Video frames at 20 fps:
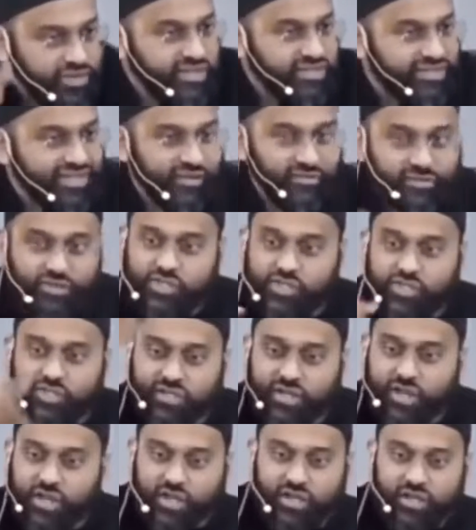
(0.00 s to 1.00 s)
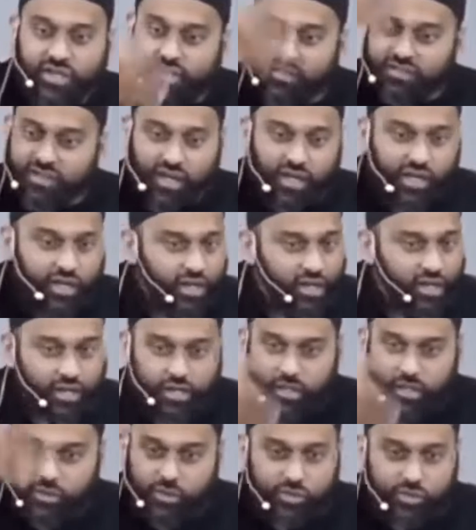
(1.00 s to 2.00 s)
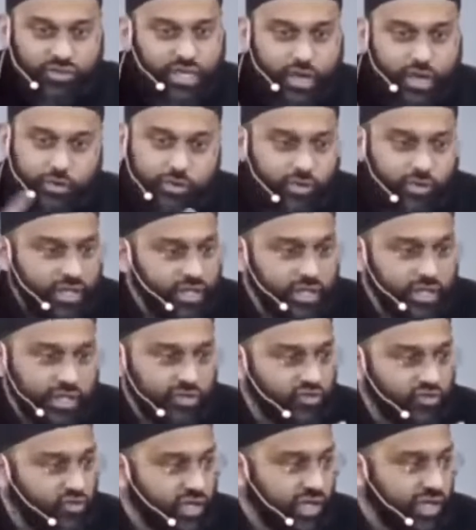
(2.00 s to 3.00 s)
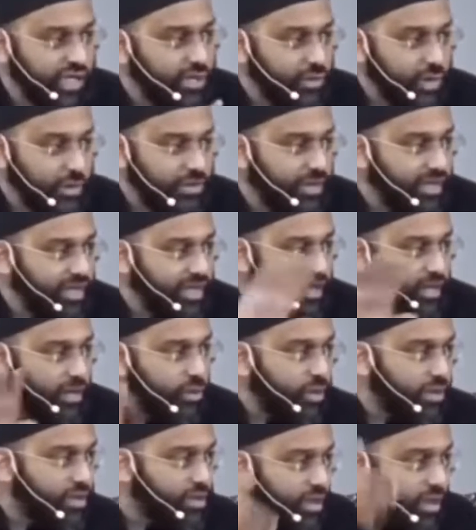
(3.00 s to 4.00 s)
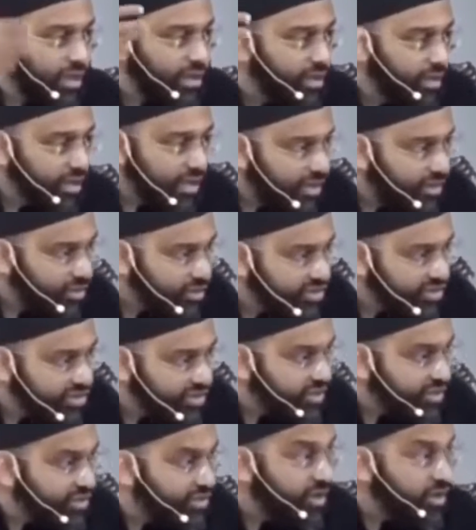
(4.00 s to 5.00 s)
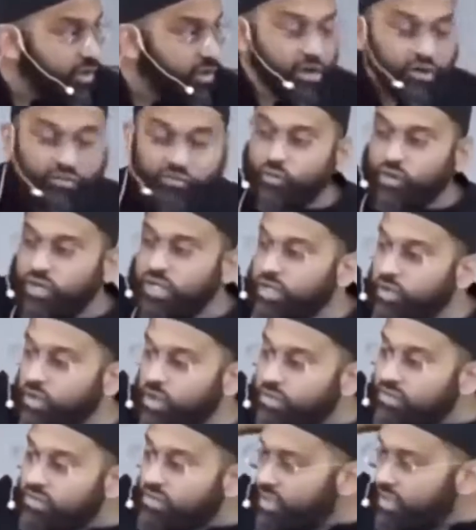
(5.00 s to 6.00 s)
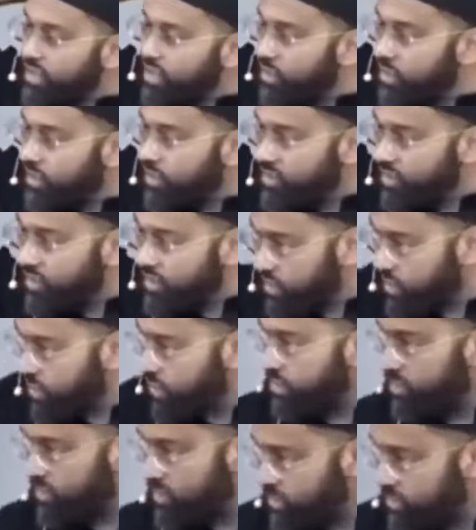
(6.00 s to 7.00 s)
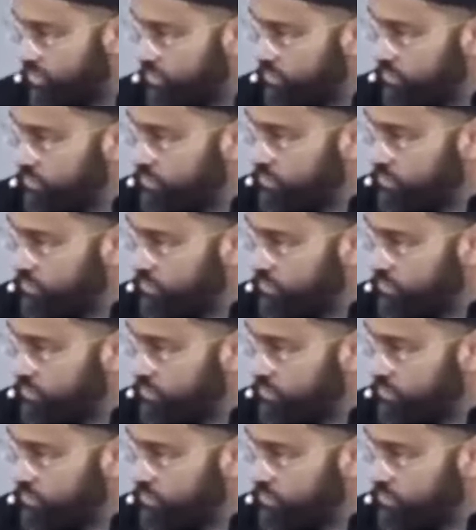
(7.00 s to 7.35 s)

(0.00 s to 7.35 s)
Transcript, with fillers: these savages that Allah knows how they're eating, drinking, replicating, whatnot, and they're still there for eons and eons and eons.